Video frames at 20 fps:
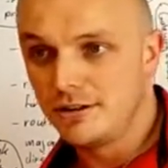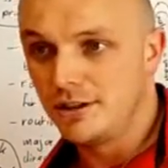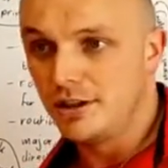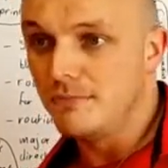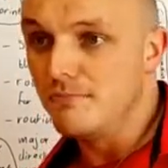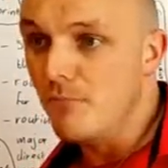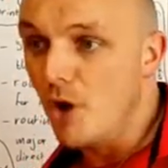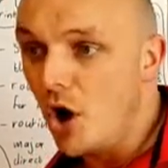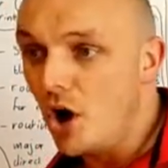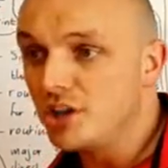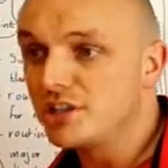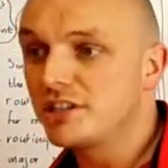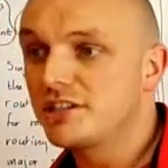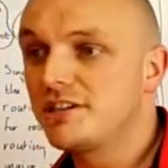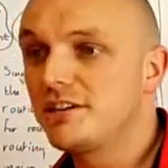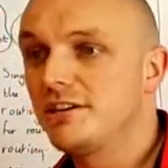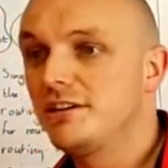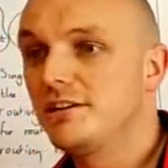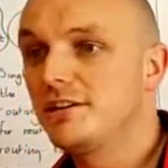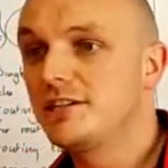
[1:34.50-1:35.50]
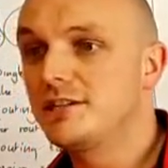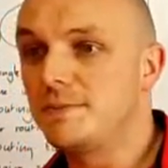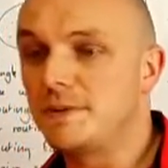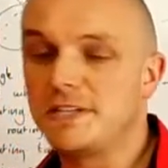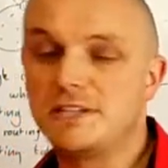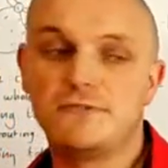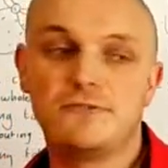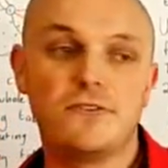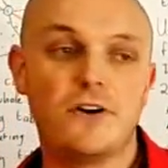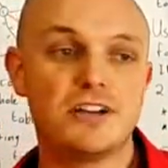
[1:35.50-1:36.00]
The mask
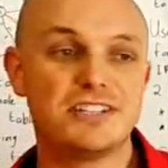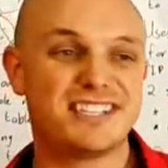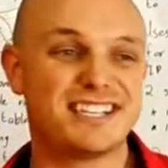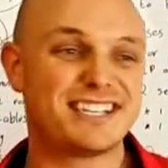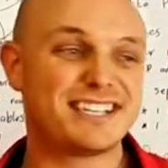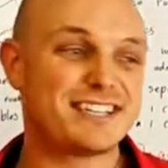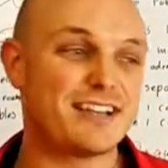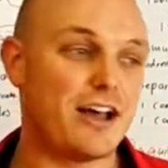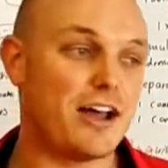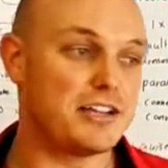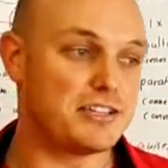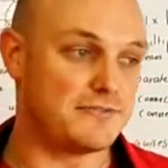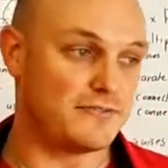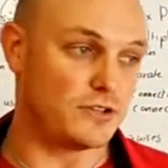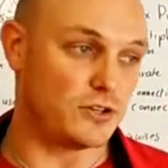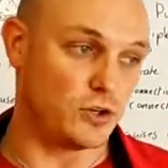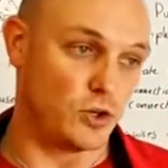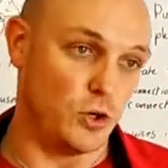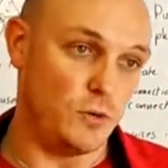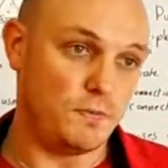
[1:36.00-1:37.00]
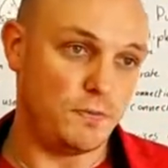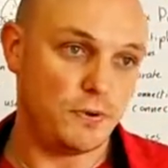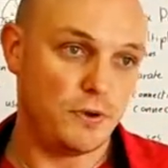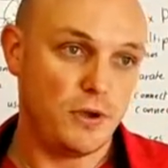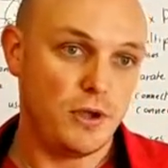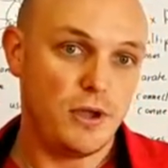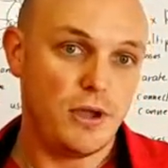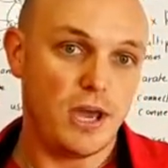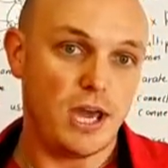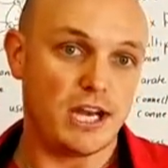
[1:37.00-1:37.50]
specifies the size of the group,
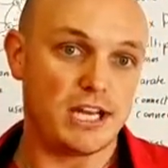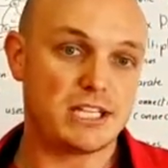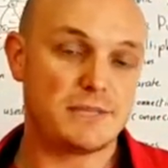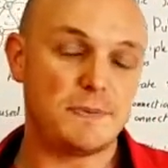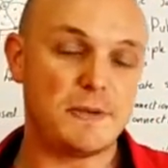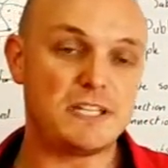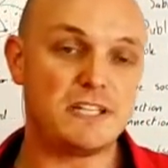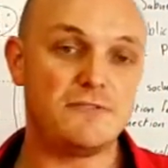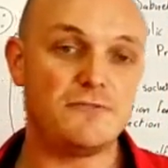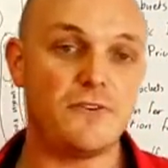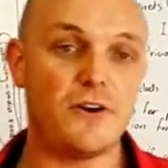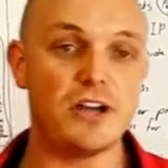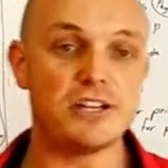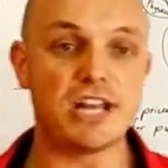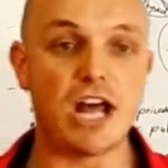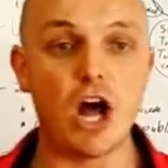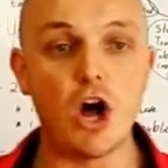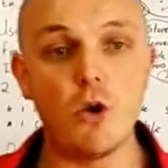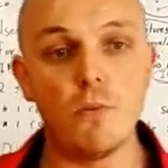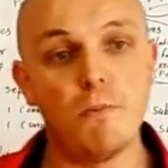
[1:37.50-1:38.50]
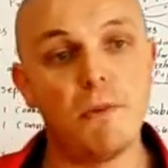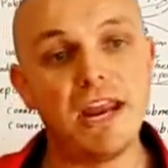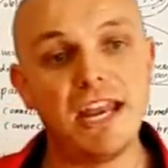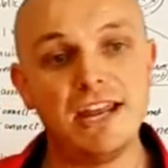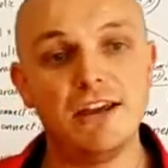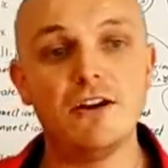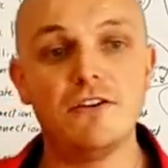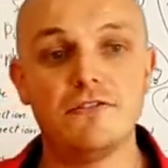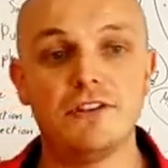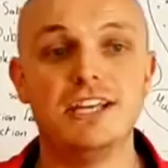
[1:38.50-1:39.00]
and it specifies how
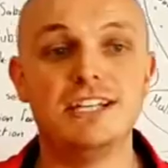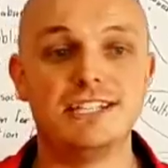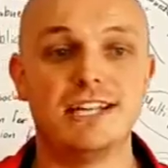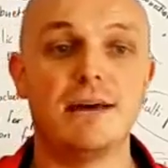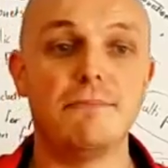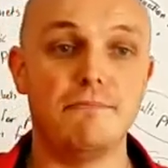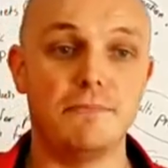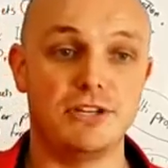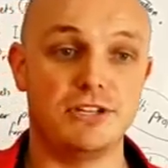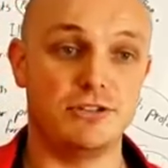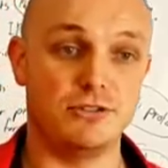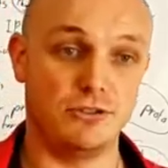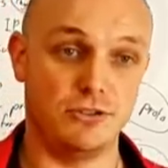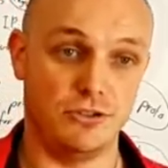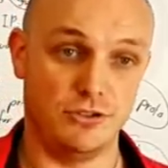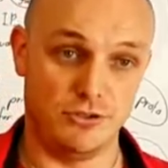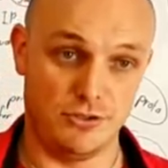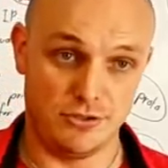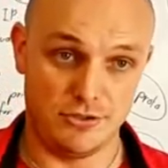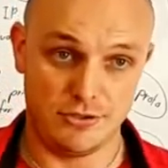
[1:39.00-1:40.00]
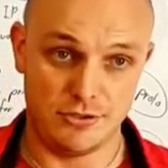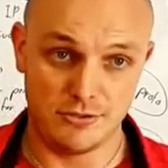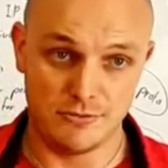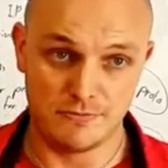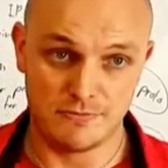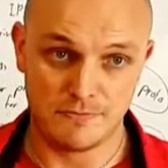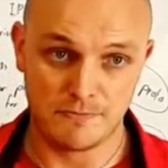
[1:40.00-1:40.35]
many of these numbers you'll use.